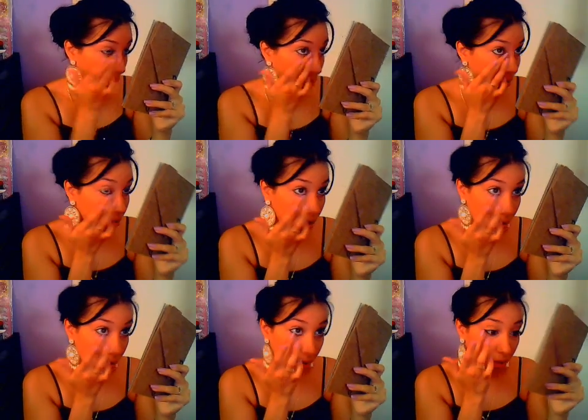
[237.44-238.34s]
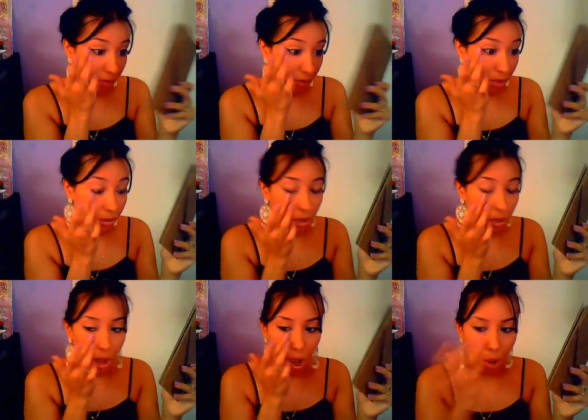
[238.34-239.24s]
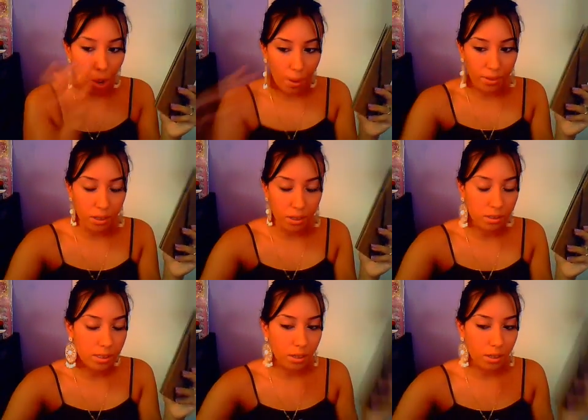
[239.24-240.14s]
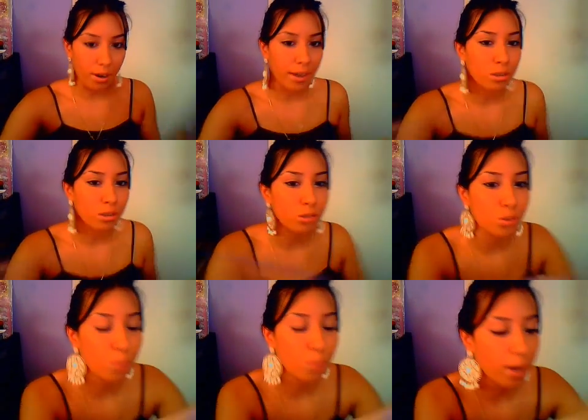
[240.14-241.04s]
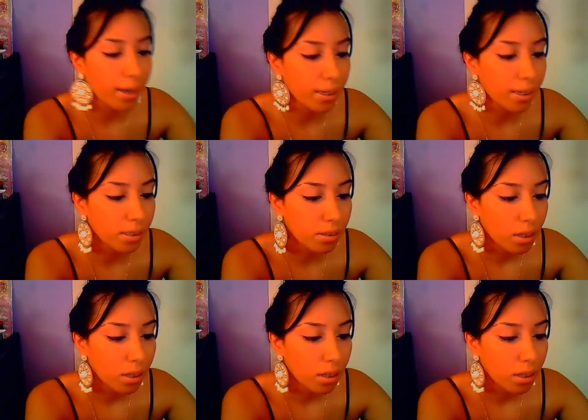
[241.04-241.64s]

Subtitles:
So just with your fingers. Oh, and the concealer I used was